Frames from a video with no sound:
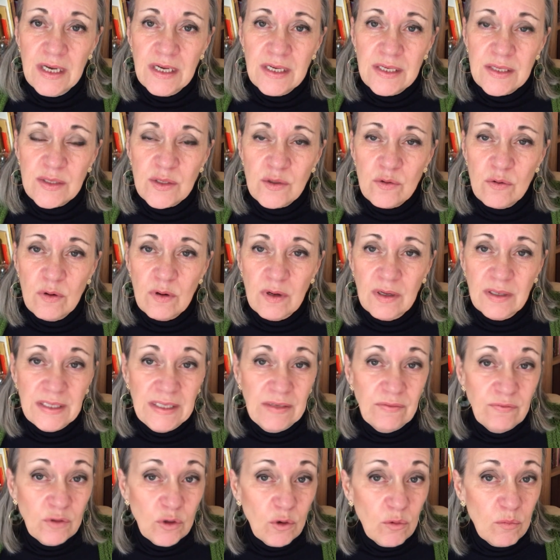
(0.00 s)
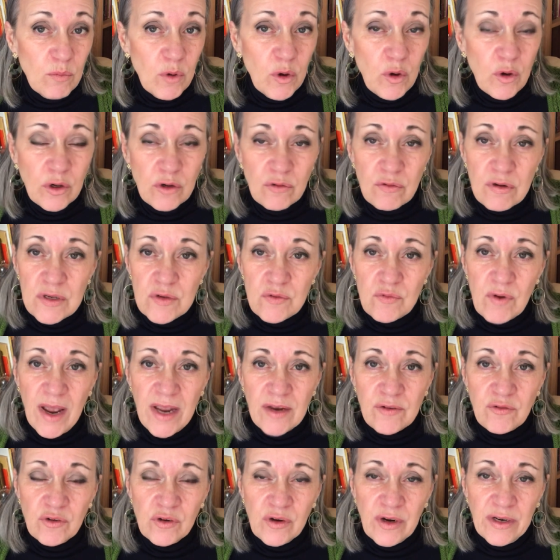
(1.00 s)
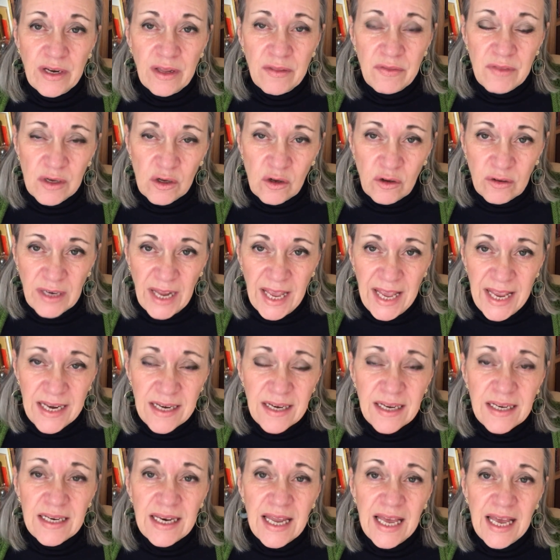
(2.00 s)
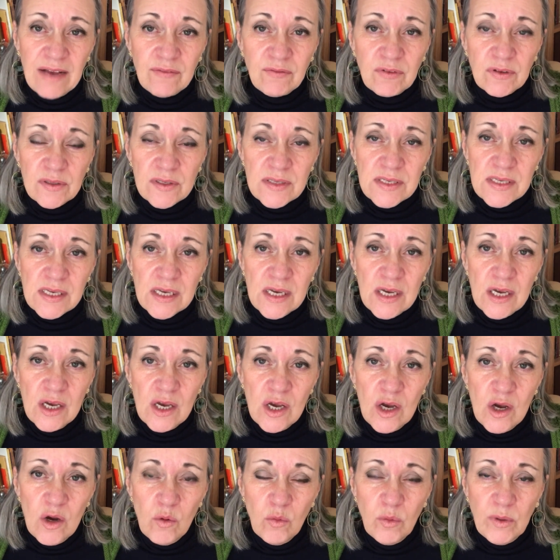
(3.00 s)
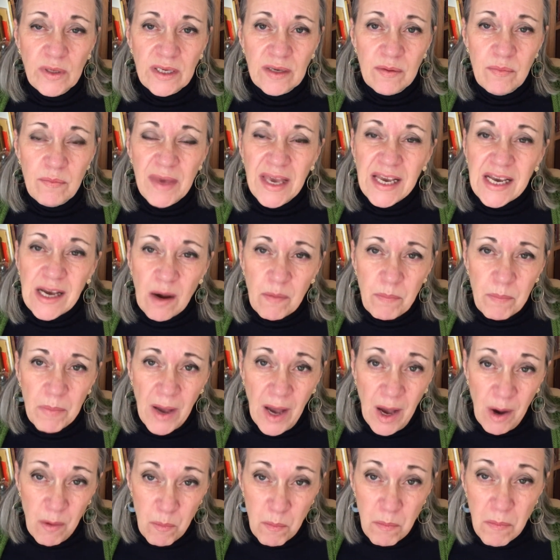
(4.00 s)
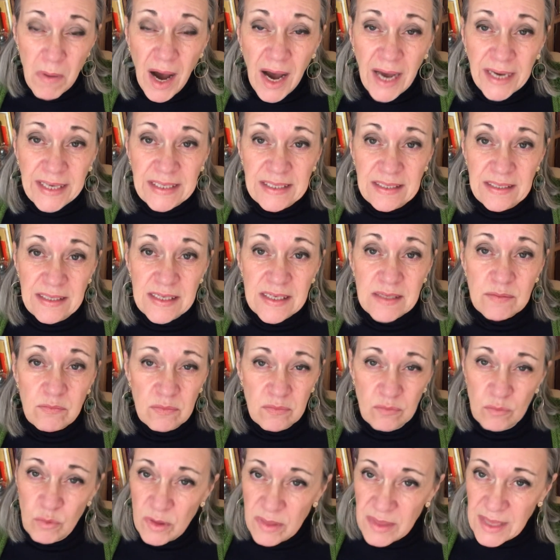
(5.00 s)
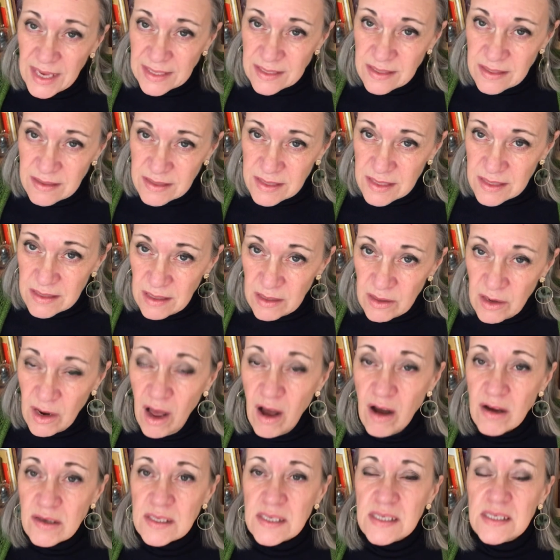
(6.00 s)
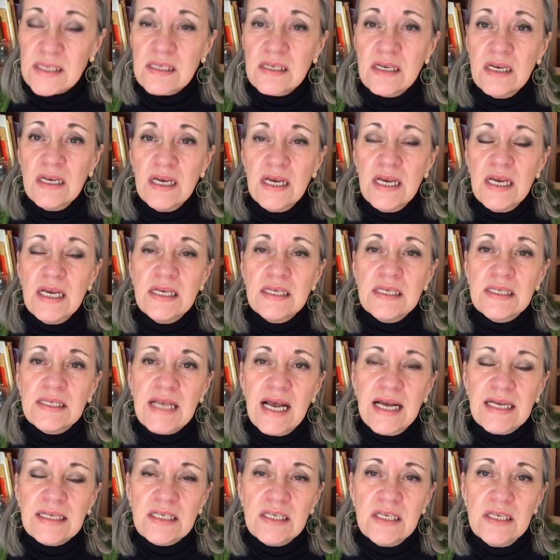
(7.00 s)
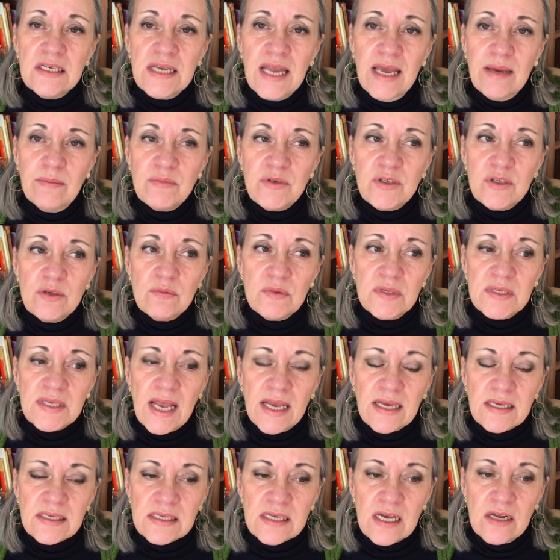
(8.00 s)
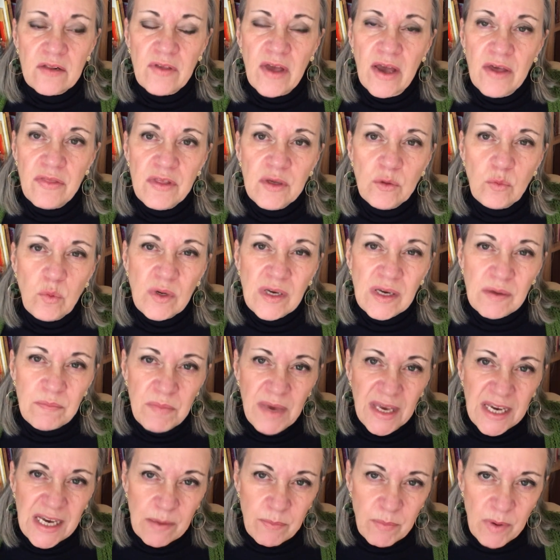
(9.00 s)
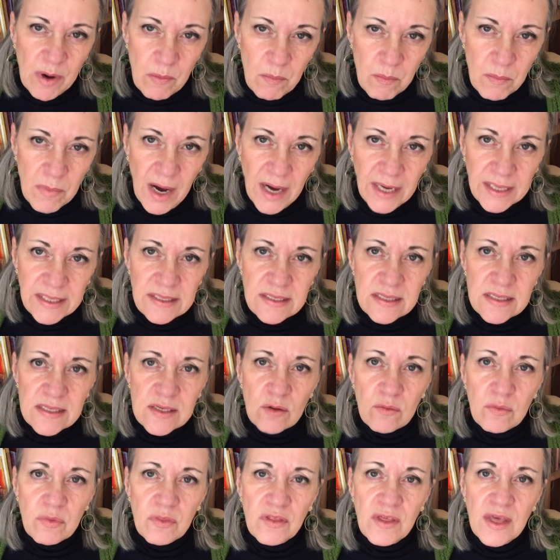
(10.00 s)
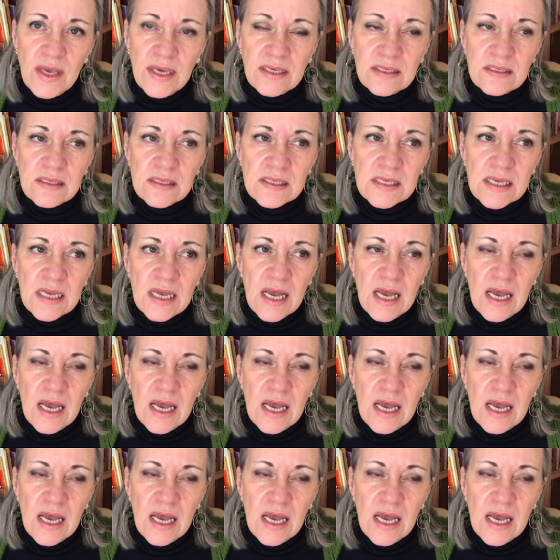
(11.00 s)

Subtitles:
So even though Mercury is retrograde, I think on inner levels, we can make up our mind with that last Saturn-Neptune sextile there. I think we can make up our minds on things